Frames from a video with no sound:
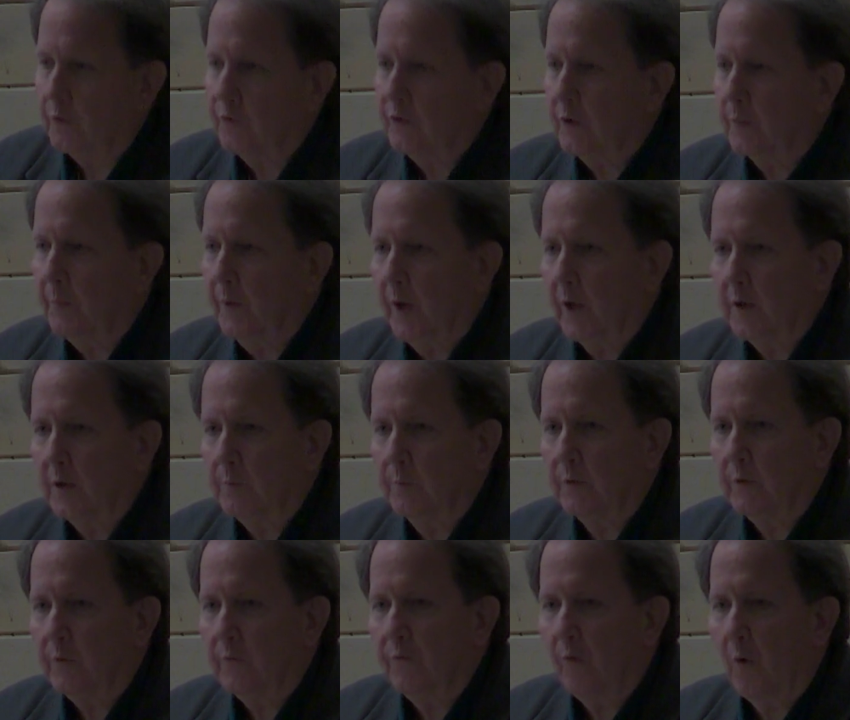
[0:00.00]
in
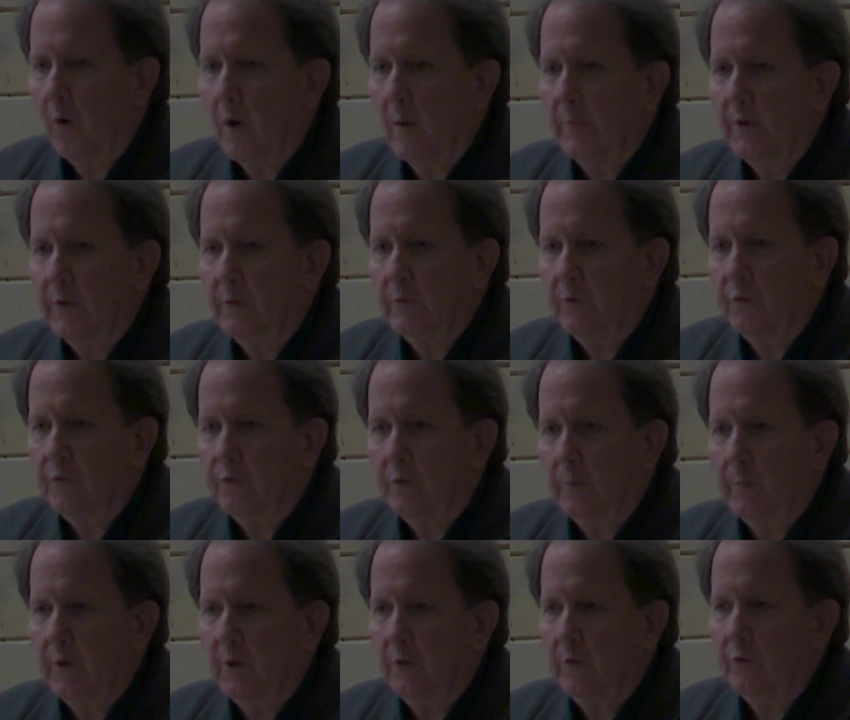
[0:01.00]
pocketbook form and
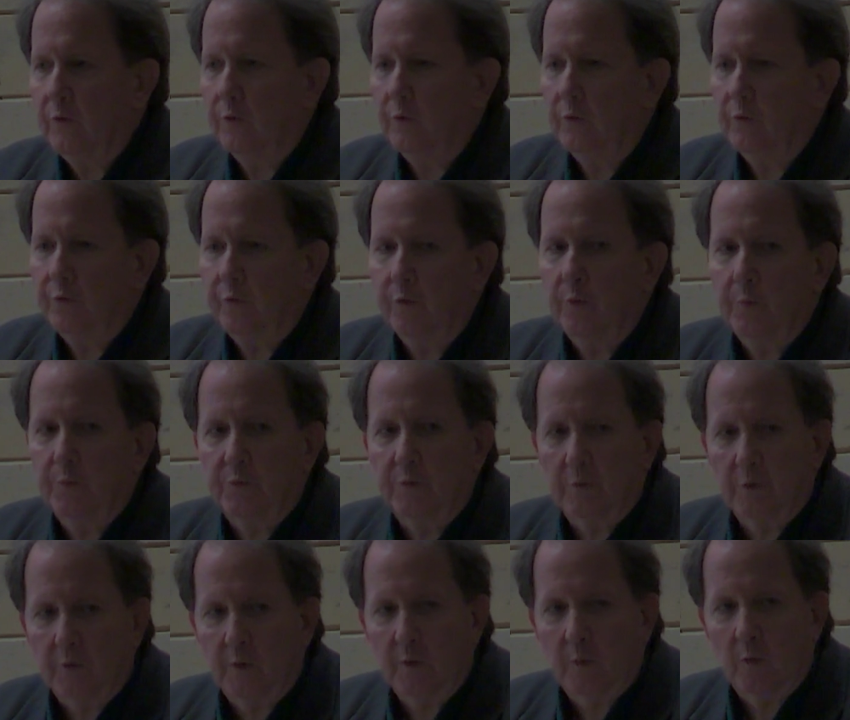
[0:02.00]
distributed to troops
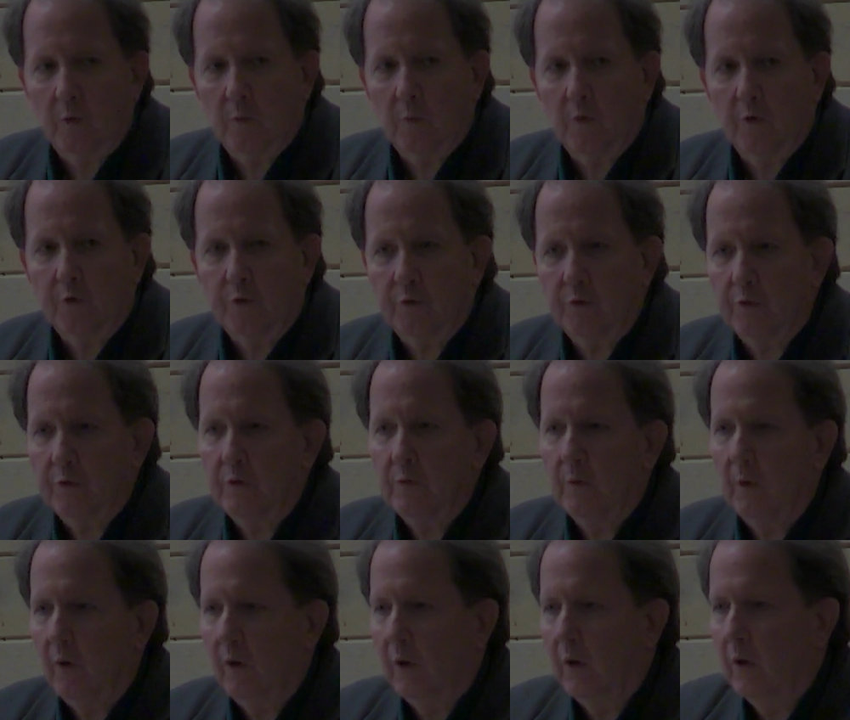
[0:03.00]
during World War II
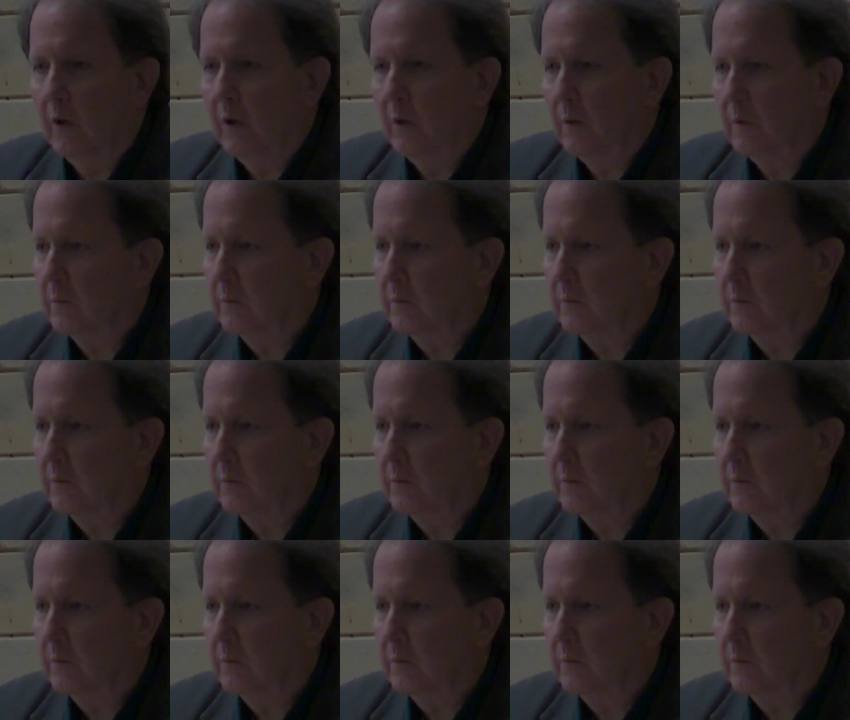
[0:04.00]
all